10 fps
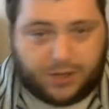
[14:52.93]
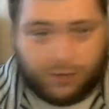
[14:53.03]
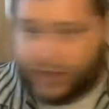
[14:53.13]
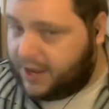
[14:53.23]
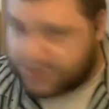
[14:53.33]
You
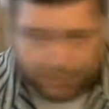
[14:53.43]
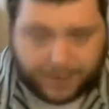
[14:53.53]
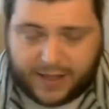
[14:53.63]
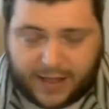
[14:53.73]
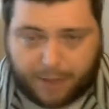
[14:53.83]
can't
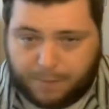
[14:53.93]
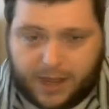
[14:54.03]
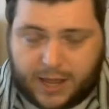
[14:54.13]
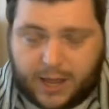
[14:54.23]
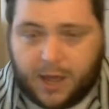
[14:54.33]
spend that
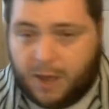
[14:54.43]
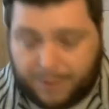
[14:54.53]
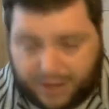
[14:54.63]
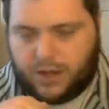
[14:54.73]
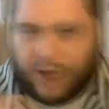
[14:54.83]
money
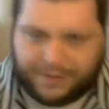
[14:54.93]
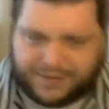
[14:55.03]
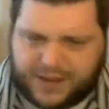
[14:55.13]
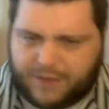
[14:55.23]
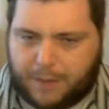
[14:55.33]
because you have
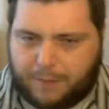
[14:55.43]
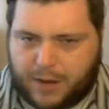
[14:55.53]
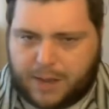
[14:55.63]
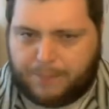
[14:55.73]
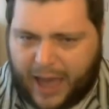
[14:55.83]
to give that
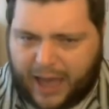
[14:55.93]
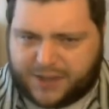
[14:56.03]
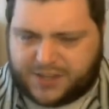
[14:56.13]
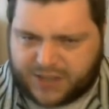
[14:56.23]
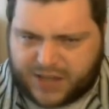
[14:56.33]
money back
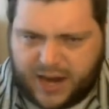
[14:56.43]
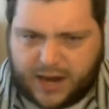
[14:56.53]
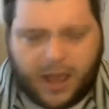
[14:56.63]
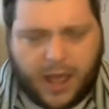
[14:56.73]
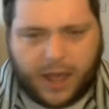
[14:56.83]
to the
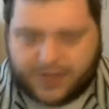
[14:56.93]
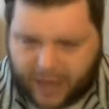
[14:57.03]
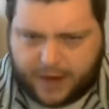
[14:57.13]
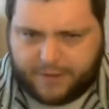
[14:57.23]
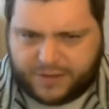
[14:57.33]
tenant at the
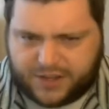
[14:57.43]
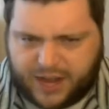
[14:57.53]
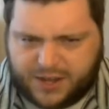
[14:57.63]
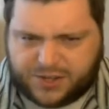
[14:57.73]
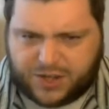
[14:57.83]
end of the
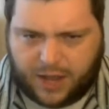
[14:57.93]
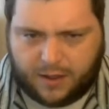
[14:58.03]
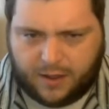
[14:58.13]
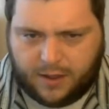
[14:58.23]
tenancy.